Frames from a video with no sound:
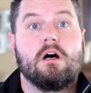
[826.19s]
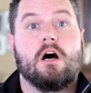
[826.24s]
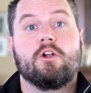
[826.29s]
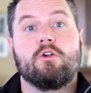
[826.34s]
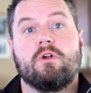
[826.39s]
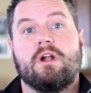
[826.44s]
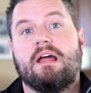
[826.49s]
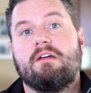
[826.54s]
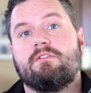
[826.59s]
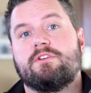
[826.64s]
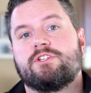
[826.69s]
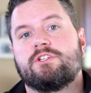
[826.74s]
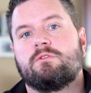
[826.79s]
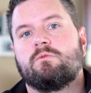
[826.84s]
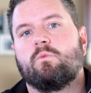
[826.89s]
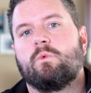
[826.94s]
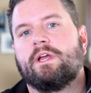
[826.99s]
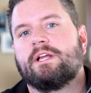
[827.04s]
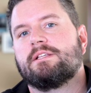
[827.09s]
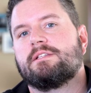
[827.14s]
Under night
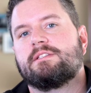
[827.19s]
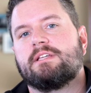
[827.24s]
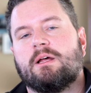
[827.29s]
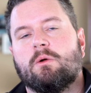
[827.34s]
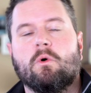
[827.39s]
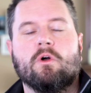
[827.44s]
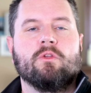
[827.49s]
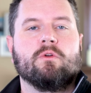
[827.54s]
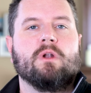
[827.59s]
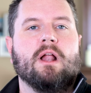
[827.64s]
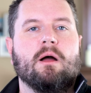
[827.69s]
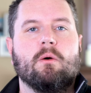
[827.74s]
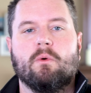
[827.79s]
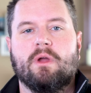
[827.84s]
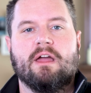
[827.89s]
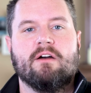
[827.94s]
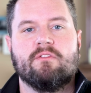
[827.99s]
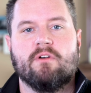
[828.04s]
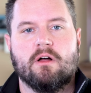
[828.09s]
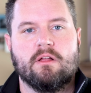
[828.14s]
vision, we can set whether or not
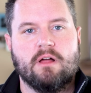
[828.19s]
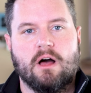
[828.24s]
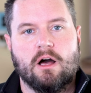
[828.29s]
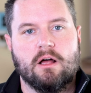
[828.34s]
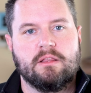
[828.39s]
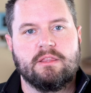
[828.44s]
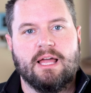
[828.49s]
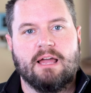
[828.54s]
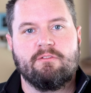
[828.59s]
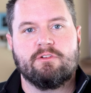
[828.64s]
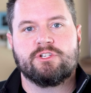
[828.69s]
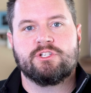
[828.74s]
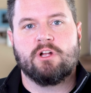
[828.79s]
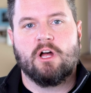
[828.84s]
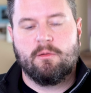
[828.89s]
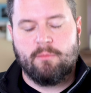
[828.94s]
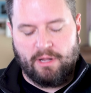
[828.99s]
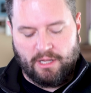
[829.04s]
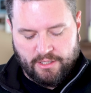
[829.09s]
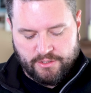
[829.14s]
we have uh, night vision
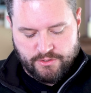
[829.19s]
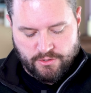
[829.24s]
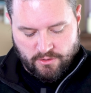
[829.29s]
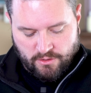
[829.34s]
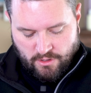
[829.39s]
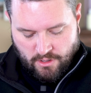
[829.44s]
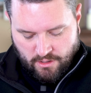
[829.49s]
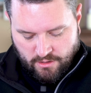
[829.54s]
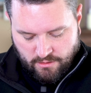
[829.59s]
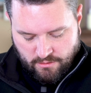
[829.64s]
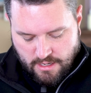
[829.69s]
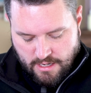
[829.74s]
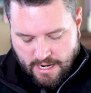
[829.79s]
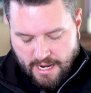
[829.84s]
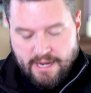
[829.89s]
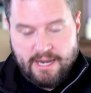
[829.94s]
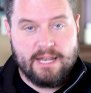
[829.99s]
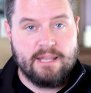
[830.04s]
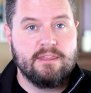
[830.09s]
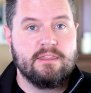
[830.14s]
automatically turn on.
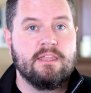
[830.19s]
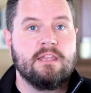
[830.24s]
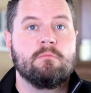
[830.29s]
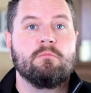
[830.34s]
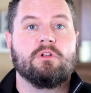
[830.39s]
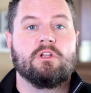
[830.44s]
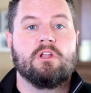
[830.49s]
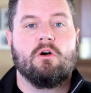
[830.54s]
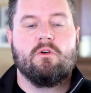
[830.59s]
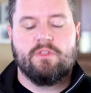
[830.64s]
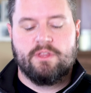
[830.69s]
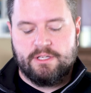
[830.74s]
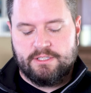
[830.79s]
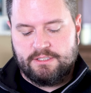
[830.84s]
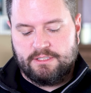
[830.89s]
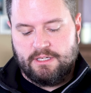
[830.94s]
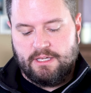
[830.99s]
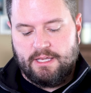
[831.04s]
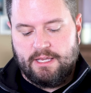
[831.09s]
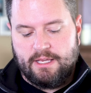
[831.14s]
And then below
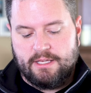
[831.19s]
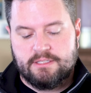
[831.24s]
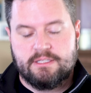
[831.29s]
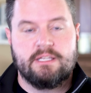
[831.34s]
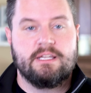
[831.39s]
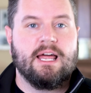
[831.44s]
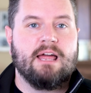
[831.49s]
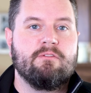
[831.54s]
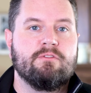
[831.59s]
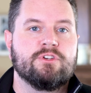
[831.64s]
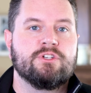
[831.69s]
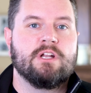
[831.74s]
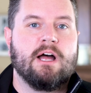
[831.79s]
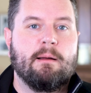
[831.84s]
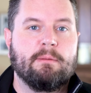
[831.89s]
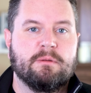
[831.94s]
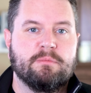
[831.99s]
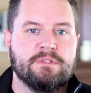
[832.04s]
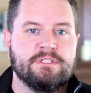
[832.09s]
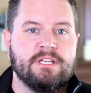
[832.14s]
this is the night vision
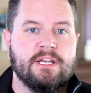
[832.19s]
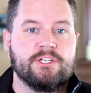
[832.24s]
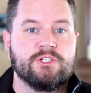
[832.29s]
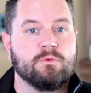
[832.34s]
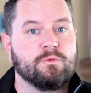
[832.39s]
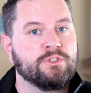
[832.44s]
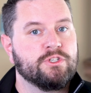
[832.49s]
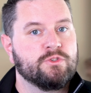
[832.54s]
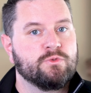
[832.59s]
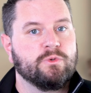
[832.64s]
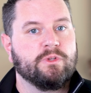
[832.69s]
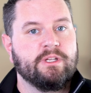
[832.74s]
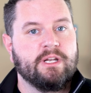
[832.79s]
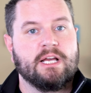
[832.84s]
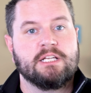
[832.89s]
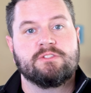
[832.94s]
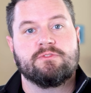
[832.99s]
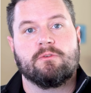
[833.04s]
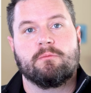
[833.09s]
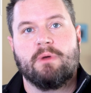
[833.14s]
optimization, which is really
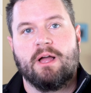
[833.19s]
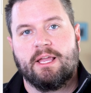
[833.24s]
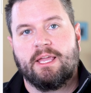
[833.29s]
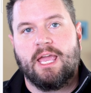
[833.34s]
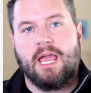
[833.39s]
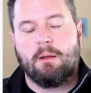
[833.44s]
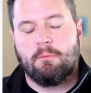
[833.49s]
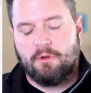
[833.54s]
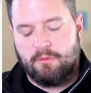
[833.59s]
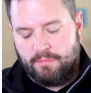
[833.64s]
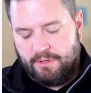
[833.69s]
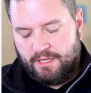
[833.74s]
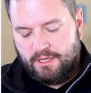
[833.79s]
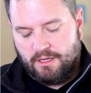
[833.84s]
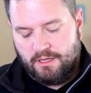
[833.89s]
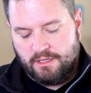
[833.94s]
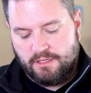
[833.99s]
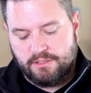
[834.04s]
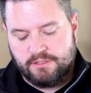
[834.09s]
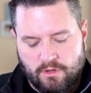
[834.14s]
nice for my camera
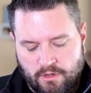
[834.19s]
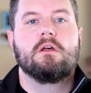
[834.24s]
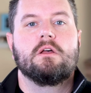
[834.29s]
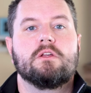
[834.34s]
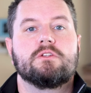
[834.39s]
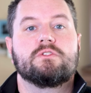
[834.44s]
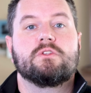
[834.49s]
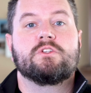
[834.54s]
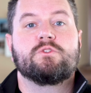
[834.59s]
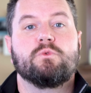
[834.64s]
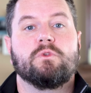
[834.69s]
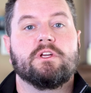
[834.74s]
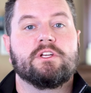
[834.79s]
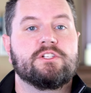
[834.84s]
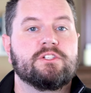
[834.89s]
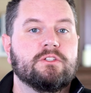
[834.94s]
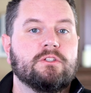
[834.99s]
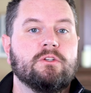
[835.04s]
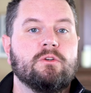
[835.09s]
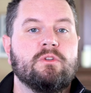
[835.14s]
because so this will
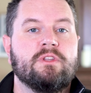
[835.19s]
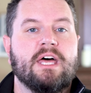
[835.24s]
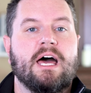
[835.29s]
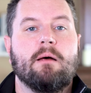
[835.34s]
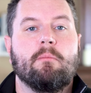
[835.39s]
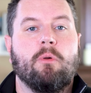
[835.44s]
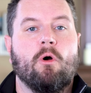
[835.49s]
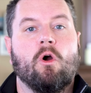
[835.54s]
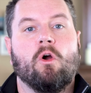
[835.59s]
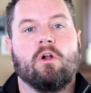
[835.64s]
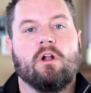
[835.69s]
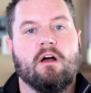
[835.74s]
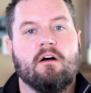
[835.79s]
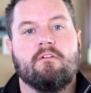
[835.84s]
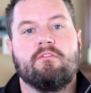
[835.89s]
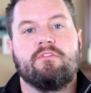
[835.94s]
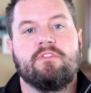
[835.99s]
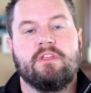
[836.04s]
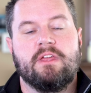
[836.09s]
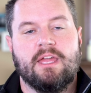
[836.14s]
exclude that part
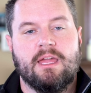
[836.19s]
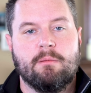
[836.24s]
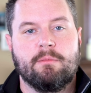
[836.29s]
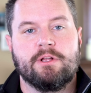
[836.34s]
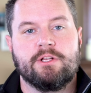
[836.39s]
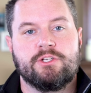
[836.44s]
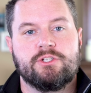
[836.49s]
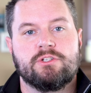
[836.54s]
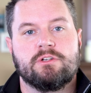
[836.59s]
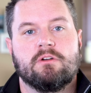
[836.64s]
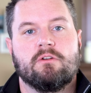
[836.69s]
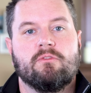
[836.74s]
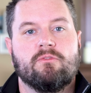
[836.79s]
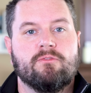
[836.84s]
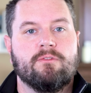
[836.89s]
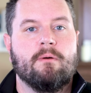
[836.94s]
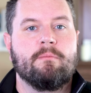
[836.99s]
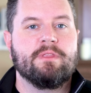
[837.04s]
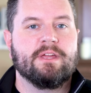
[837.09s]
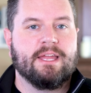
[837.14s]
of the image
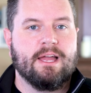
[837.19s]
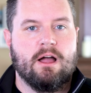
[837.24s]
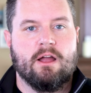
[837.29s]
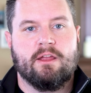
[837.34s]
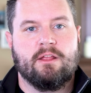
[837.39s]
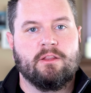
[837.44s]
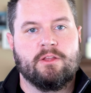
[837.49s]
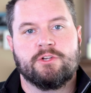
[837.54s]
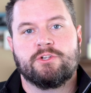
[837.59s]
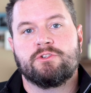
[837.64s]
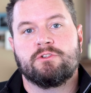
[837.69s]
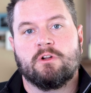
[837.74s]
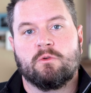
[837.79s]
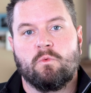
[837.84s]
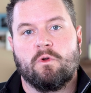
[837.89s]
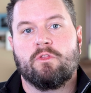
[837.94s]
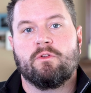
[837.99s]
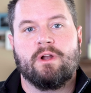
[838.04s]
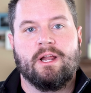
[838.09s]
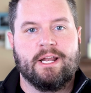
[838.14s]
from the calculation on
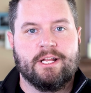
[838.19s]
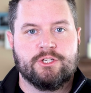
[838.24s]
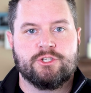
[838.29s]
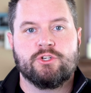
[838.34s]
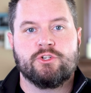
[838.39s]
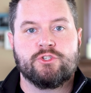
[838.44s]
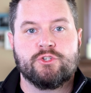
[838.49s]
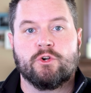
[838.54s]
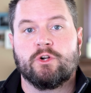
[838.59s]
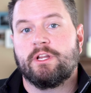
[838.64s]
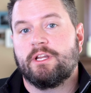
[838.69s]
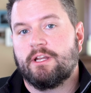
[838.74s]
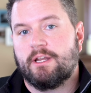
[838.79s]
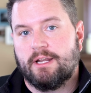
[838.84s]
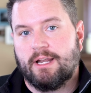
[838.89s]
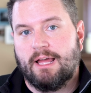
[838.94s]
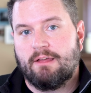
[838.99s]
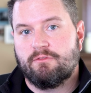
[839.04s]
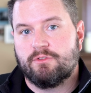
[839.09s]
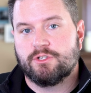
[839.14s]
whether or not it should turn it into
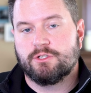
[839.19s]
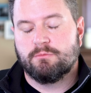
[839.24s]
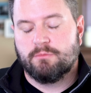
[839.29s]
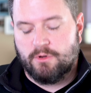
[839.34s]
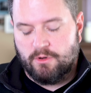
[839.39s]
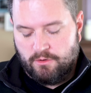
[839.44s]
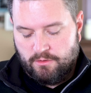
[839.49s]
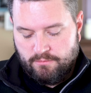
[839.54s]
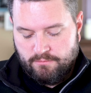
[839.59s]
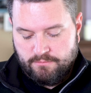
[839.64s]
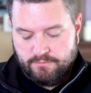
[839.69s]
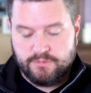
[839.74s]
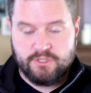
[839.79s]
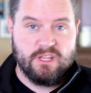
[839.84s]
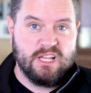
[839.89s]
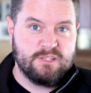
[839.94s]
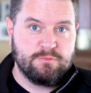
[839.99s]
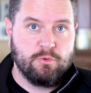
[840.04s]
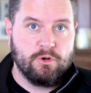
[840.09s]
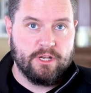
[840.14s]
night vision mode. So
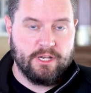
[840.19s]
that's pretty